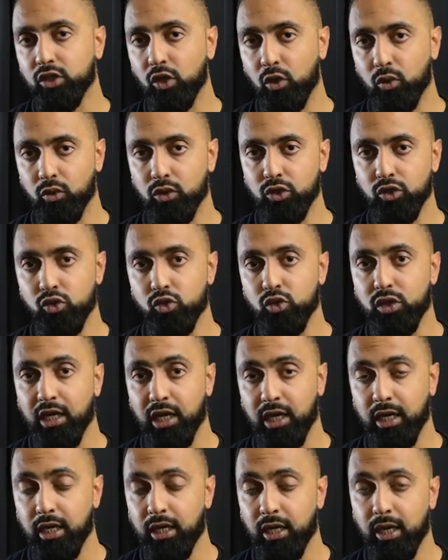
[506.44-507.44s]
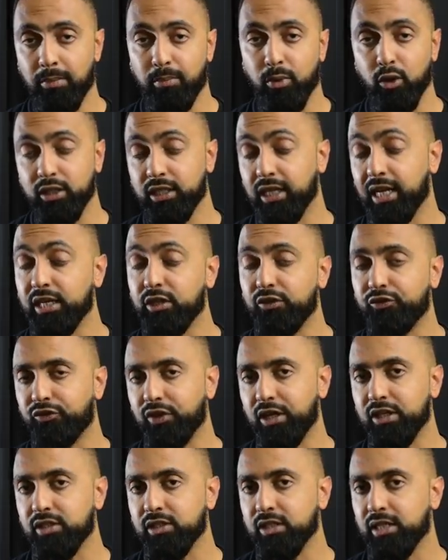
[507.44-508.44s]
so you can point it at your
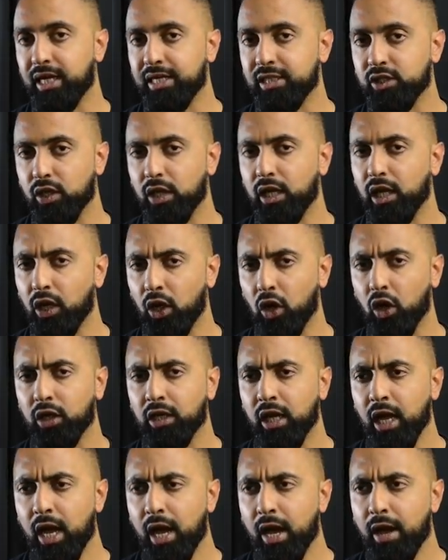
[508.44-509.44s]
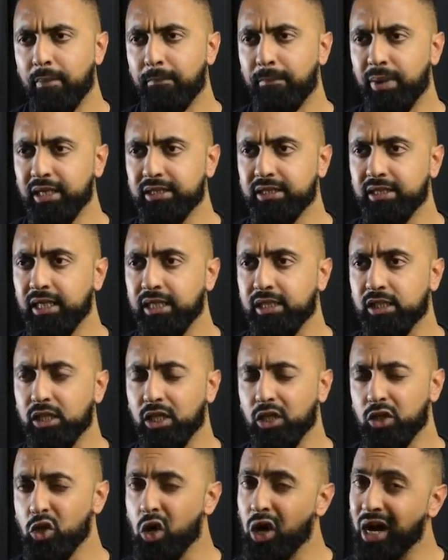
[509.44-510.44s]
face and that is going to unlock. But
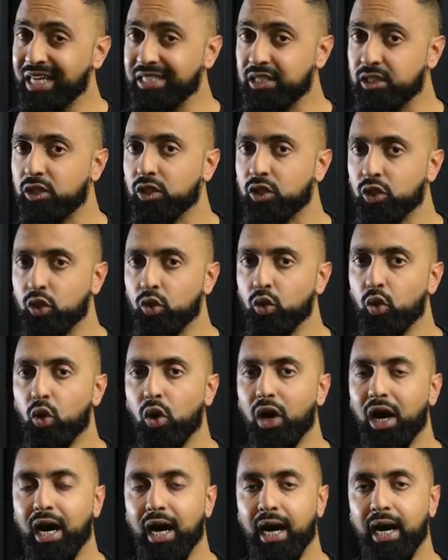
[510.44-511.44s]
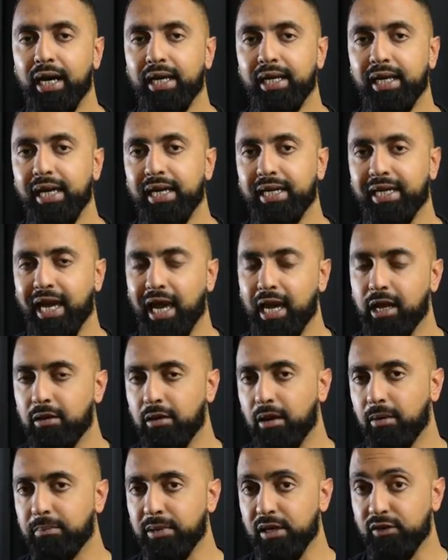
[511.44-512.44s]
it's not as secure, and it can
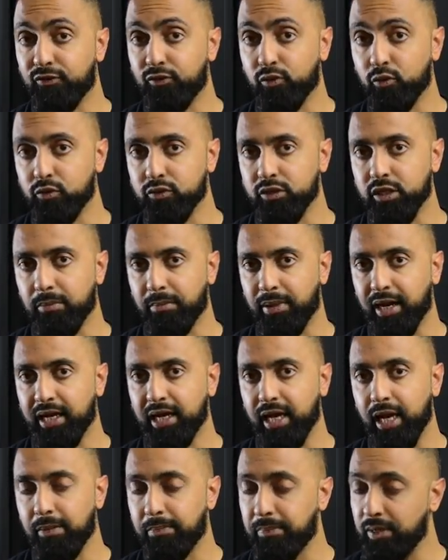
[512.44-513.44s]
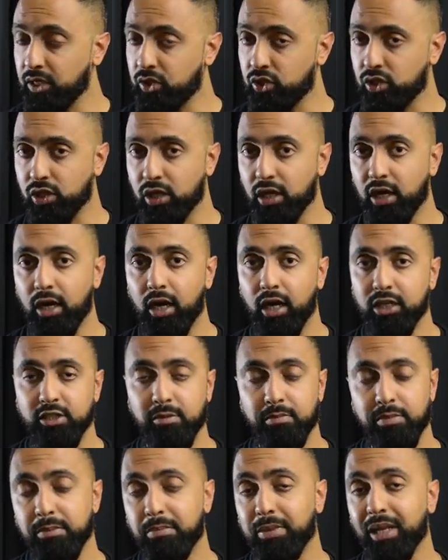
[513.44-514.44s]
be fooled by a picture.
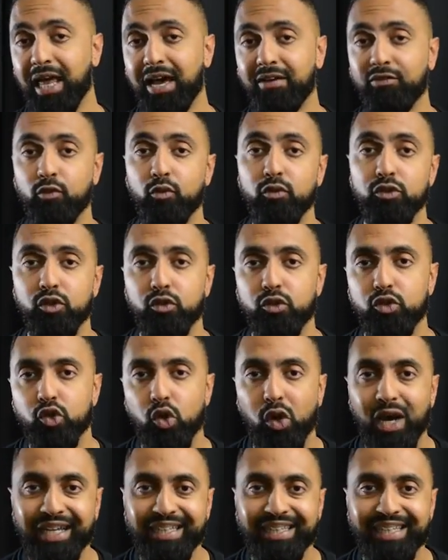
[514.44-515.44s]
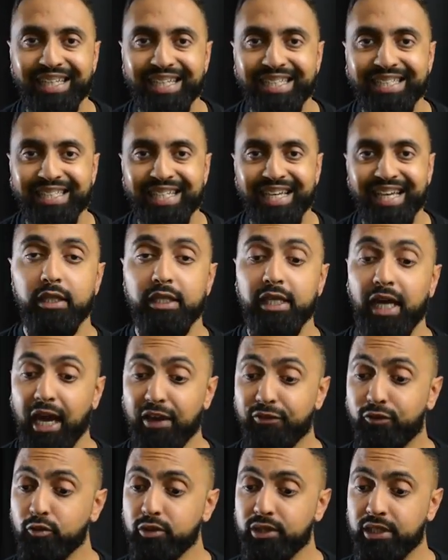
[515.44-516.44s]
Some people have also tried this. The
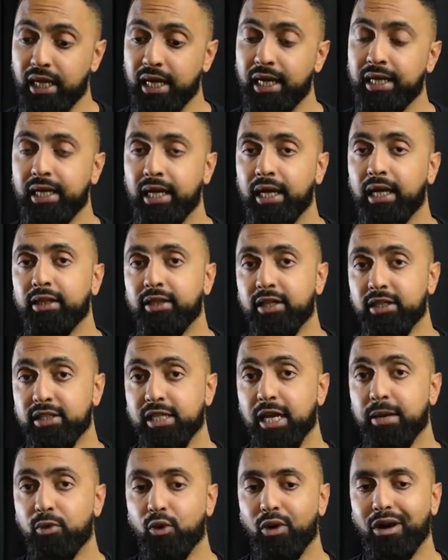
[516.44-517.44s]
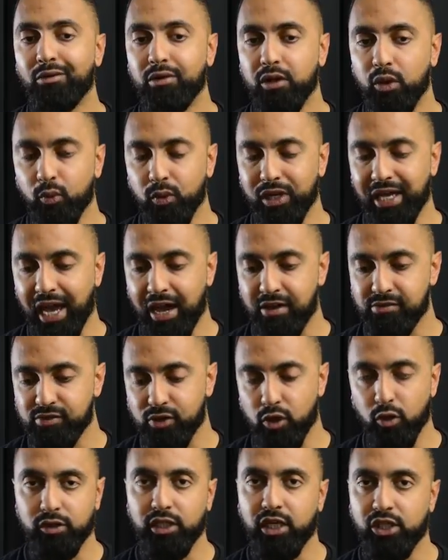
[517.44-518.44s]
iPhone 10, this time around, we have
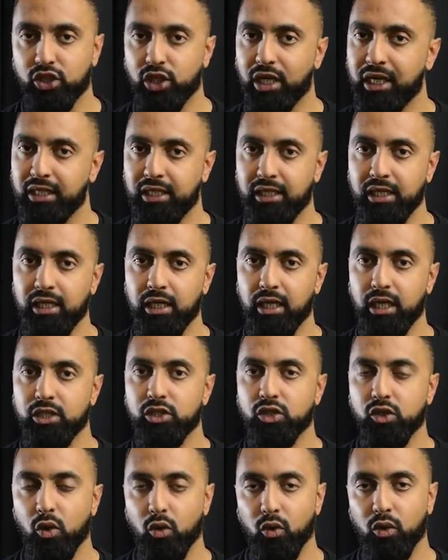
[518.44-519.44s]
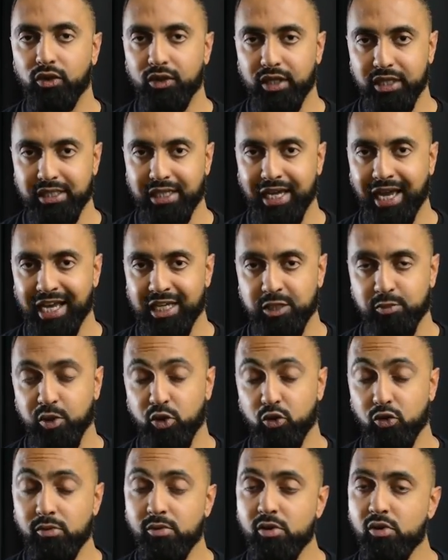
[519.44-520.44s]
no Touch ID. So this has
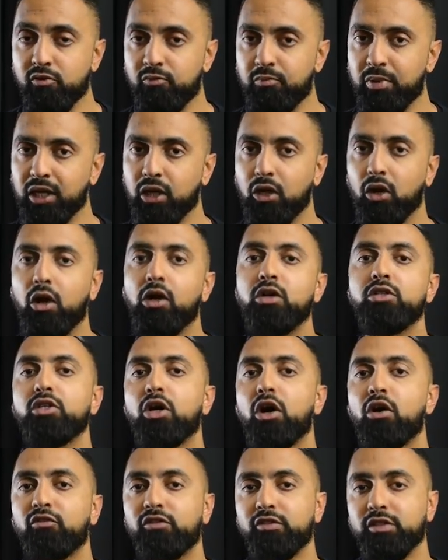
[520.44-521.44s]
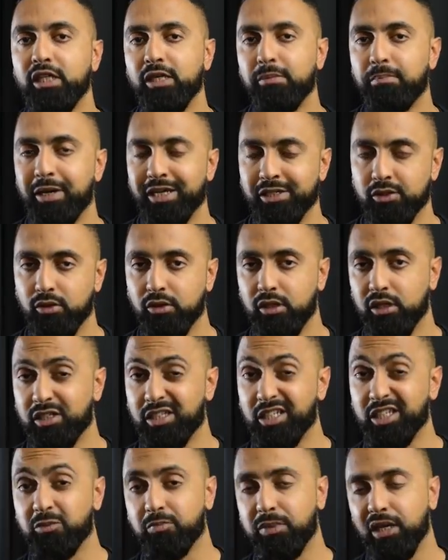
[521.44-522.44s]
been removed because of the bezel-less
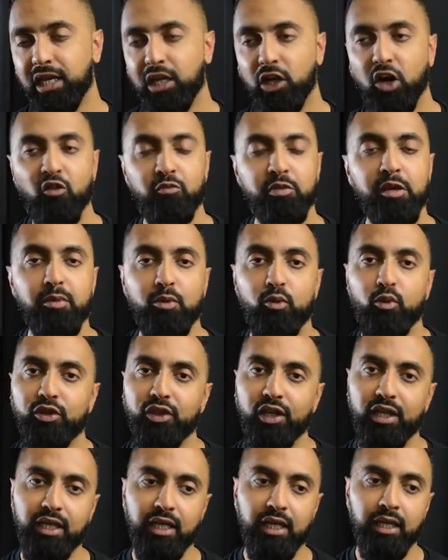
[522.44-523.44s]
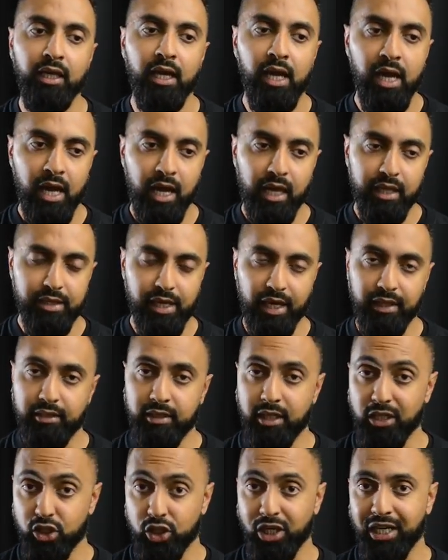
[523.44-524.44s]
display. A lot of people were thinking
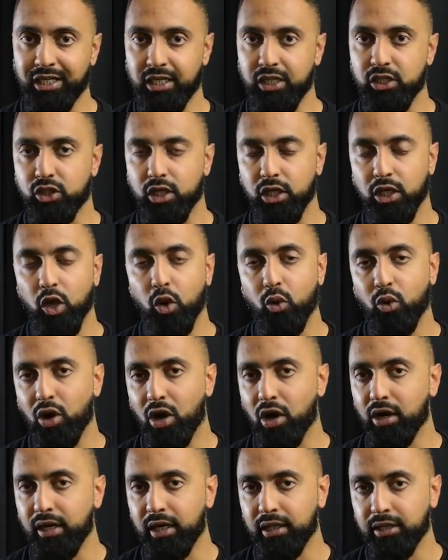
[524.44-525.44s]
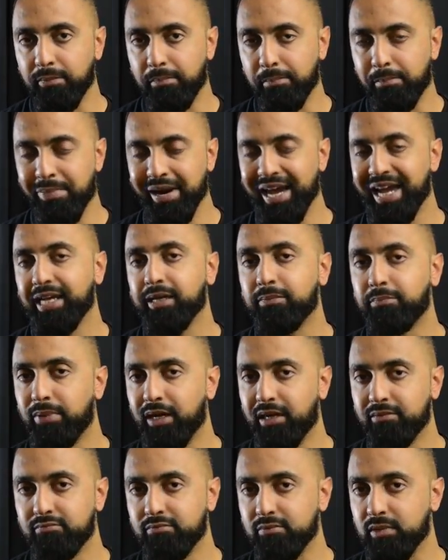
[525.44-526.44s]
that Touch ID is going to go on the back,
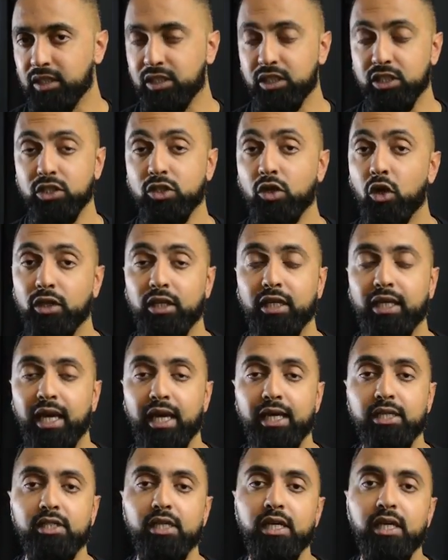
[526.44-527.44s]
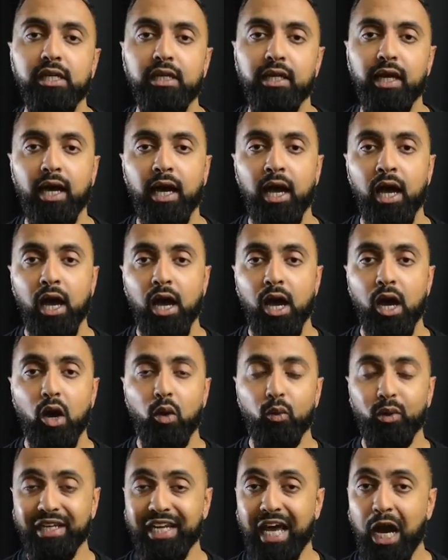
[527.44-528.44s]
but this is not the case either.
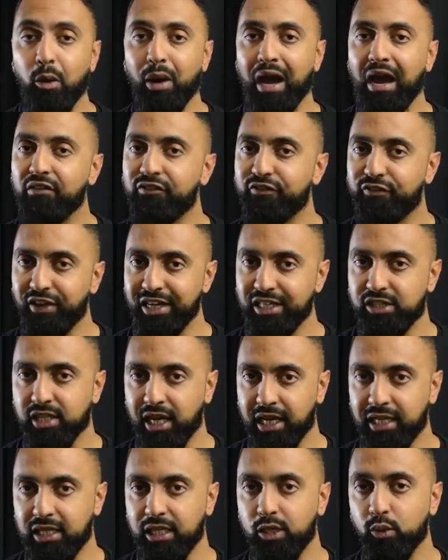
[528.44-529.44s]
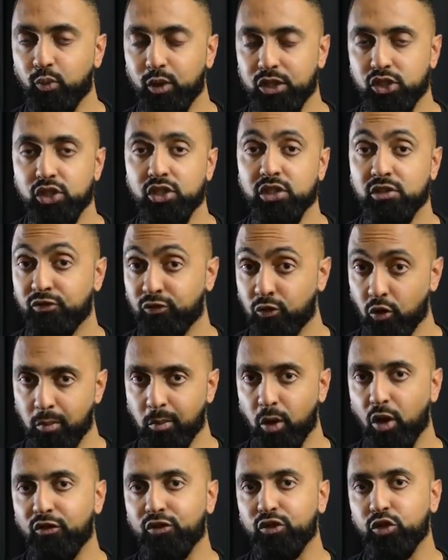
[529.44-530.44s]
We now have Face ID, which is a form
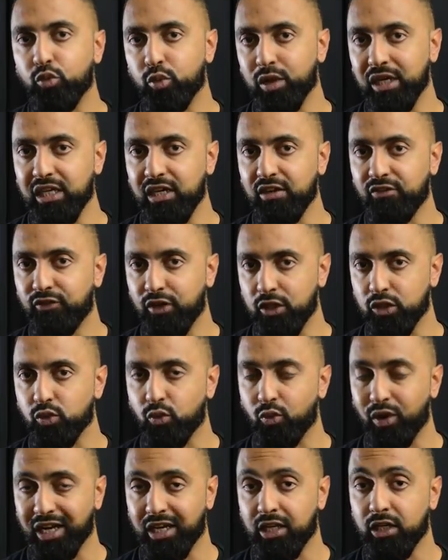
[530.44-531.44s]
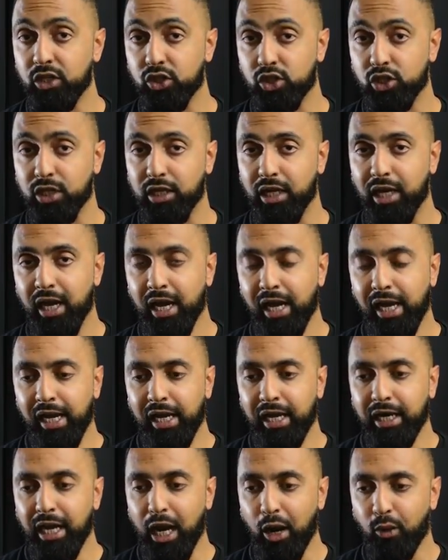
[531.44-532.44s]
of 3D facial recognition.
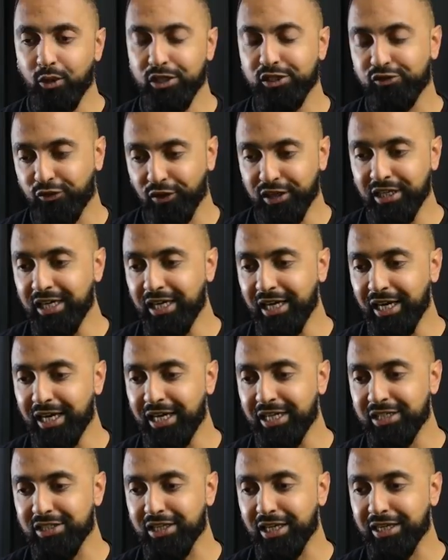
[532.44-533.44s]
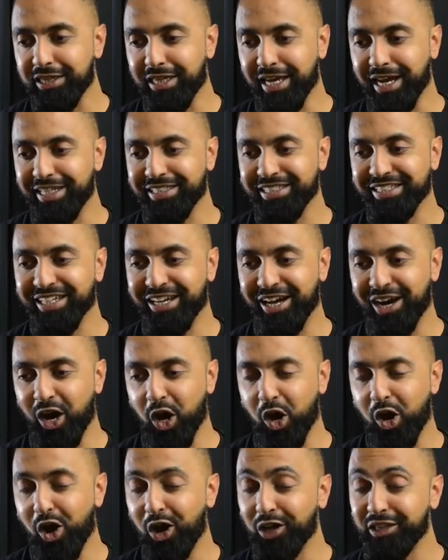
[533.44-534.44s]
Now, what's funny is that
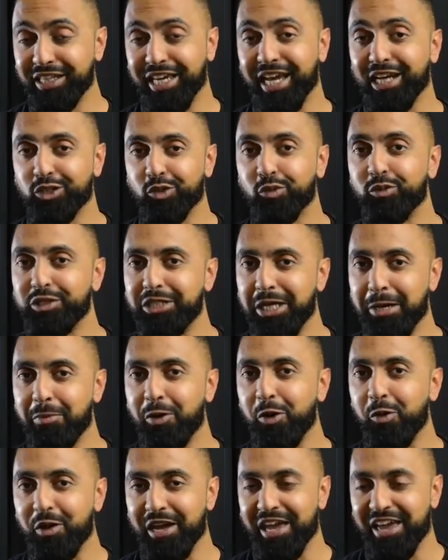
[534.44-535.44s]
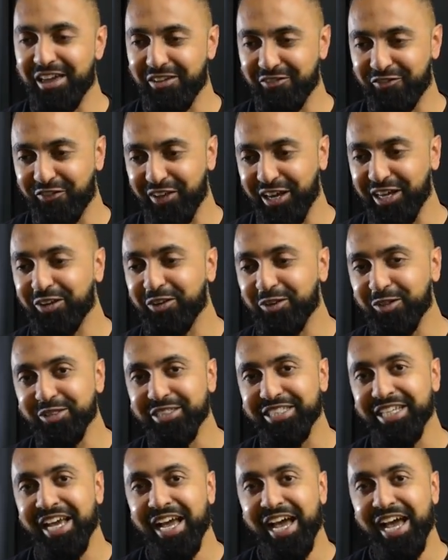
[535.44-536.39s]
on the actual demo, it failed,